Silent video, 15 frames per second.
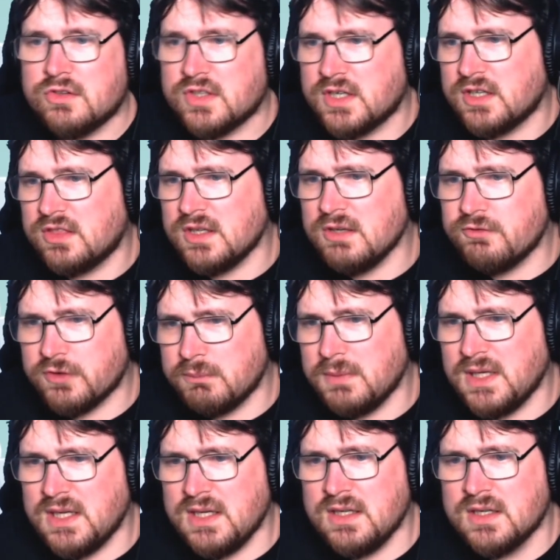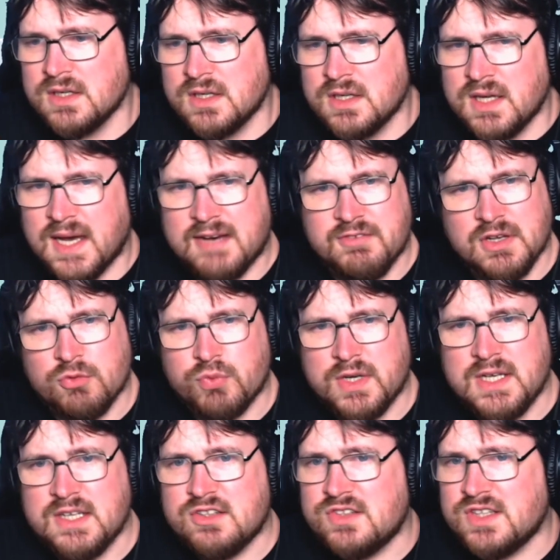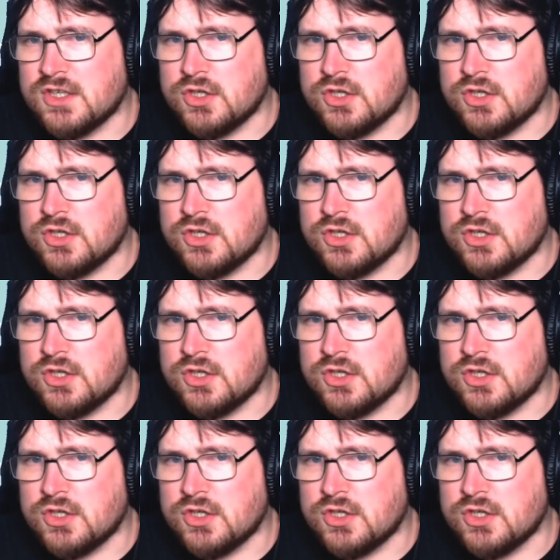And I think for me, having realistic